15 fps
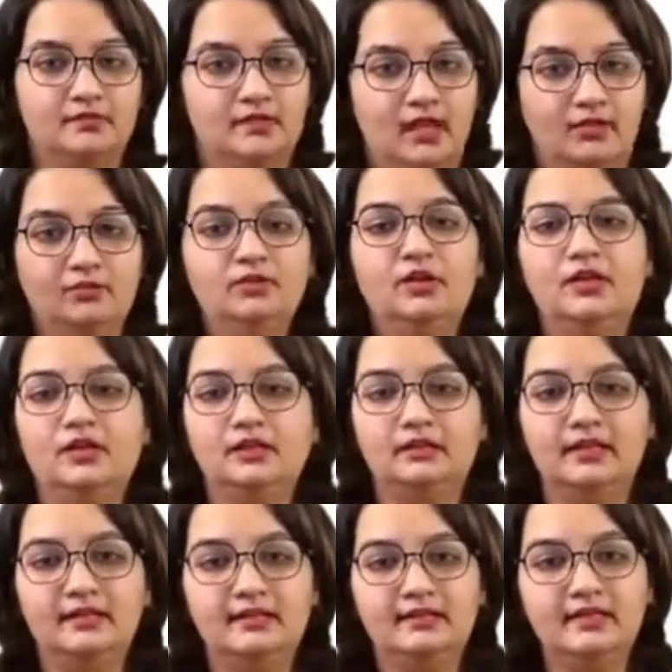Now,
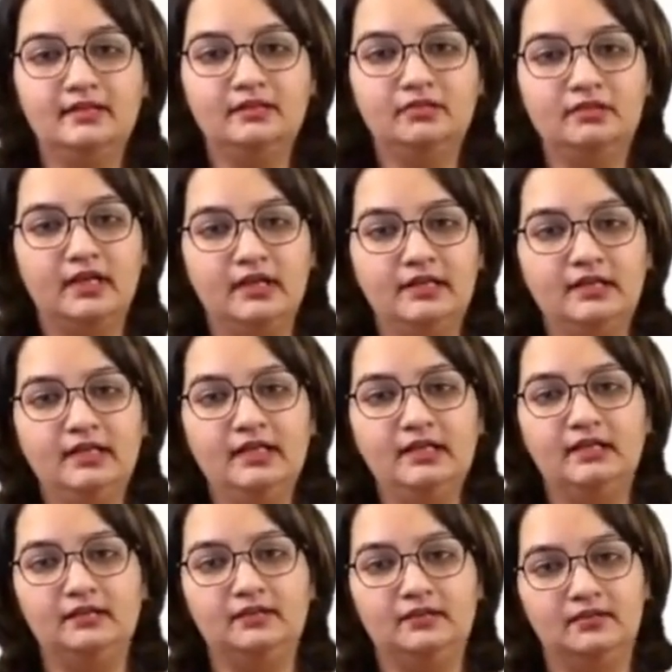let us take a look at
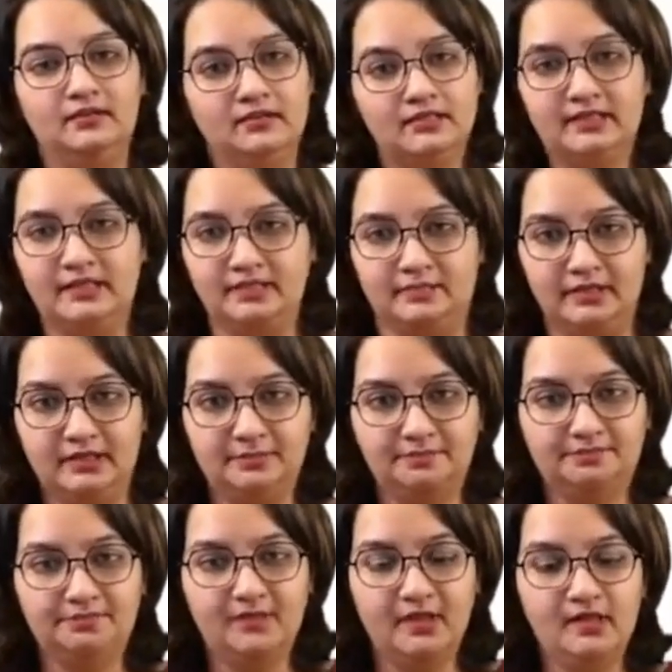the statement.
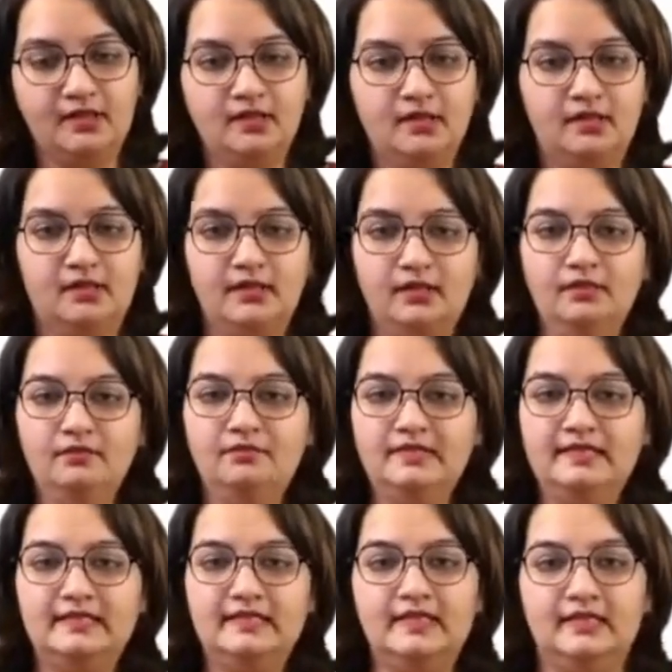Here we
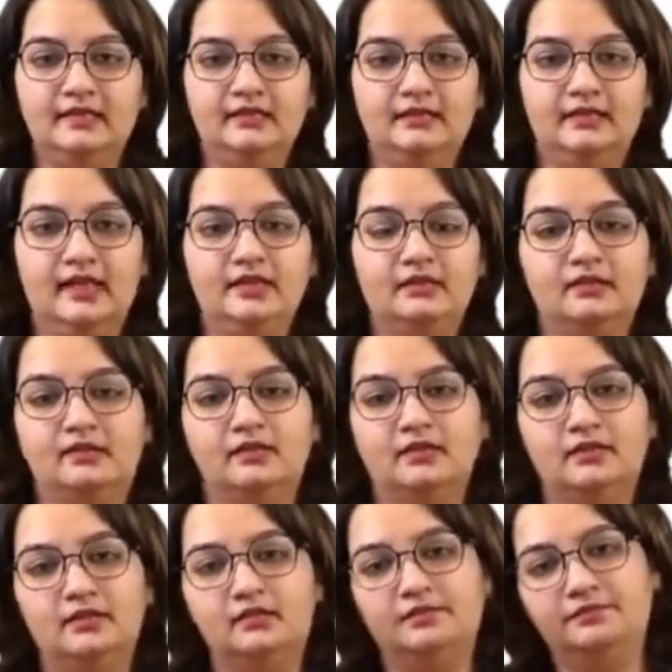see that
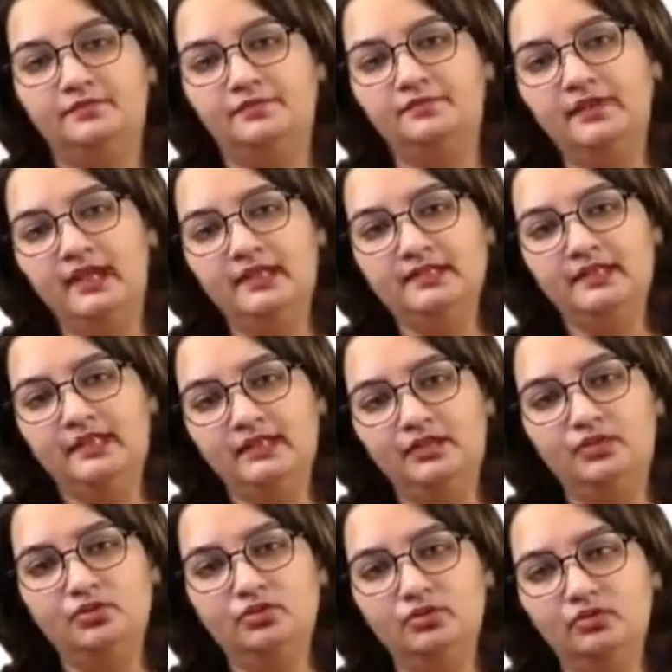we are
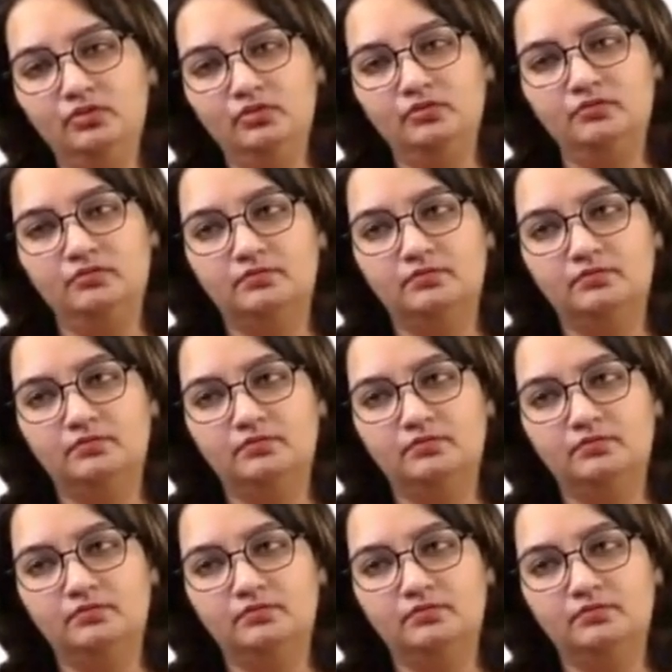seeing two